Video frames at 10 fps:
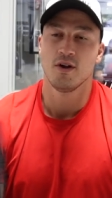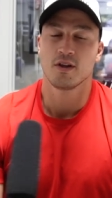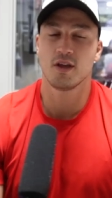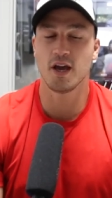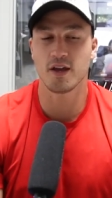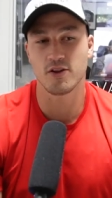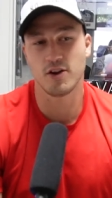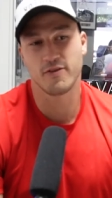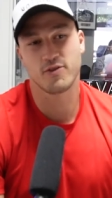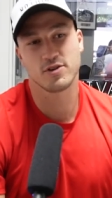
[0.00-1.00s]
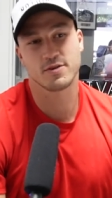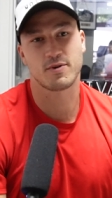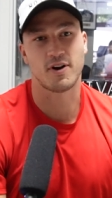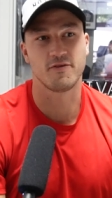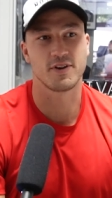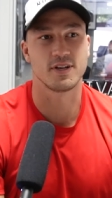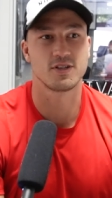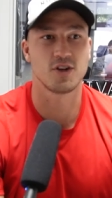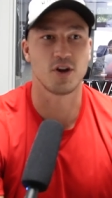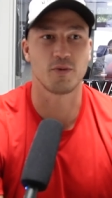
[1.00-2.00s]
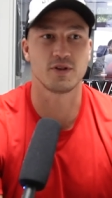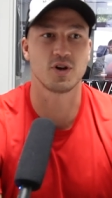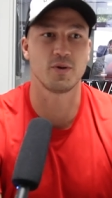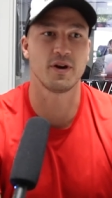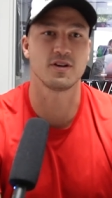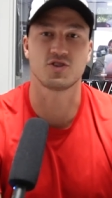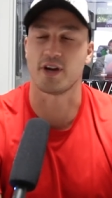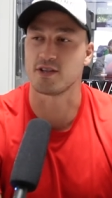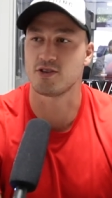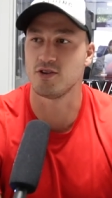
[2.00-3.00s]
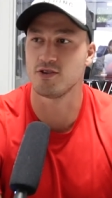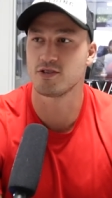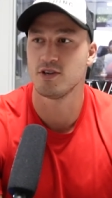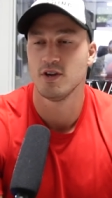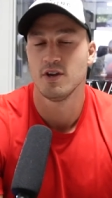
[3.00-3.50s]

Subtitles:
Yeah, you know, of course I'm confident. You know, we don't train to lose,